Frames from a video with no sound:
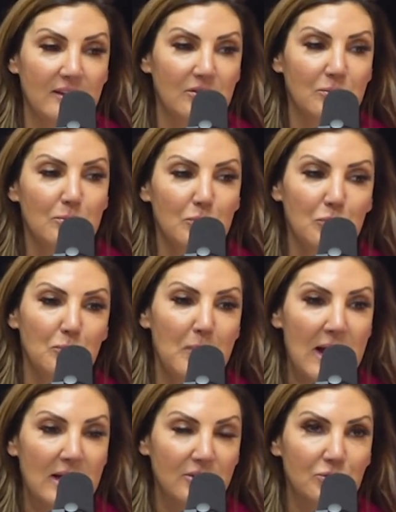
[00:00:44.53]
This Moon
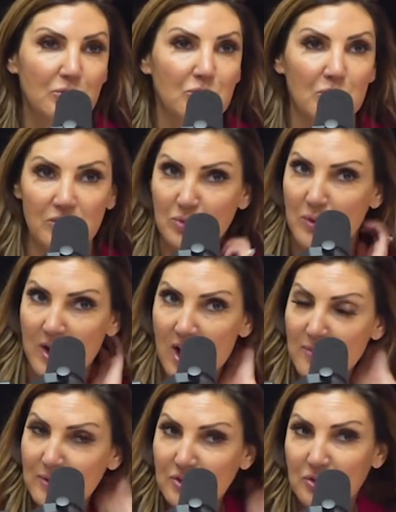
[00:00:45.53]
Palace Resort is what
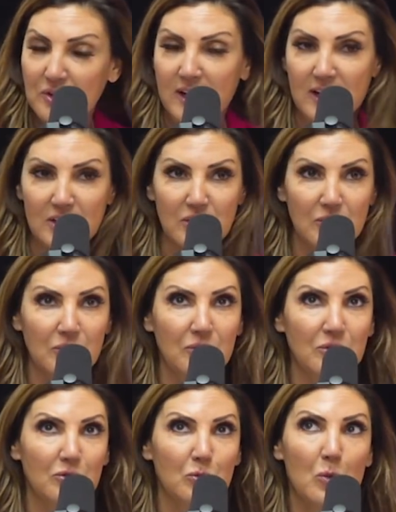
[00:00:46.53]
I've been to in
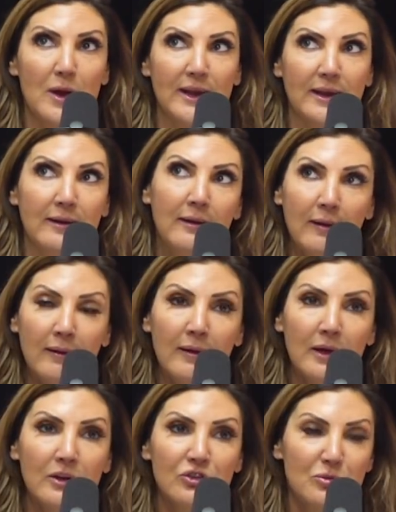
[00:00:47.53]
Cancun. There's one in
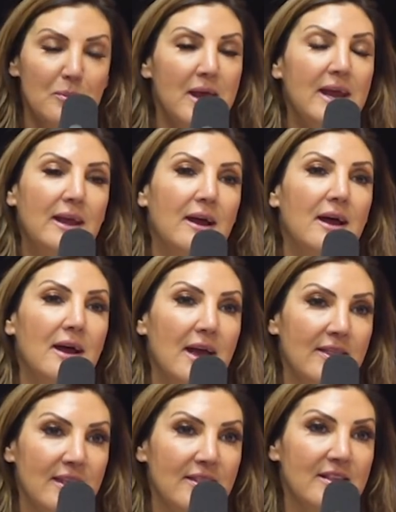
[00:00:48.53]
Jamaica,
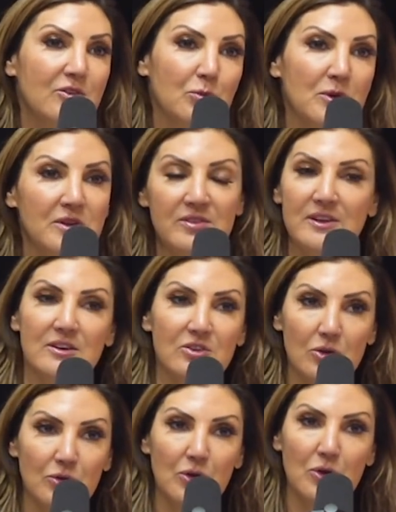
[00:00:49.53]
and then this one is the
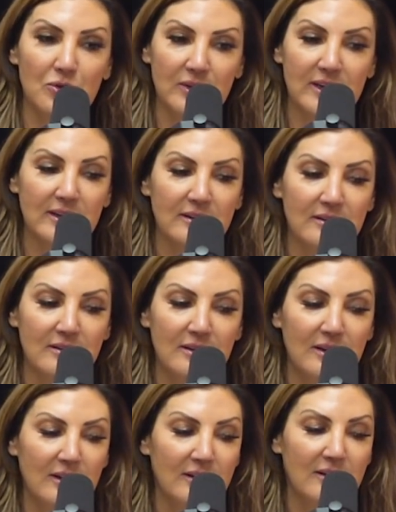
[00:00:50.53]
adult only in
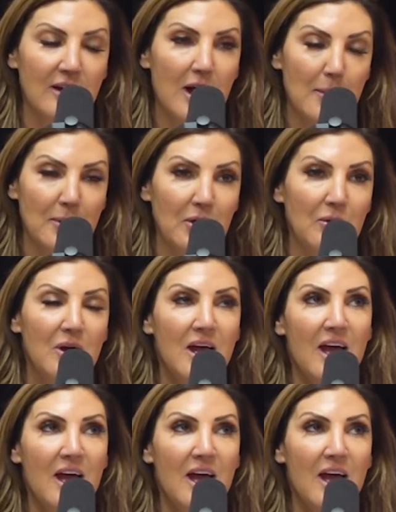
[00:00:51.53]
Cabo.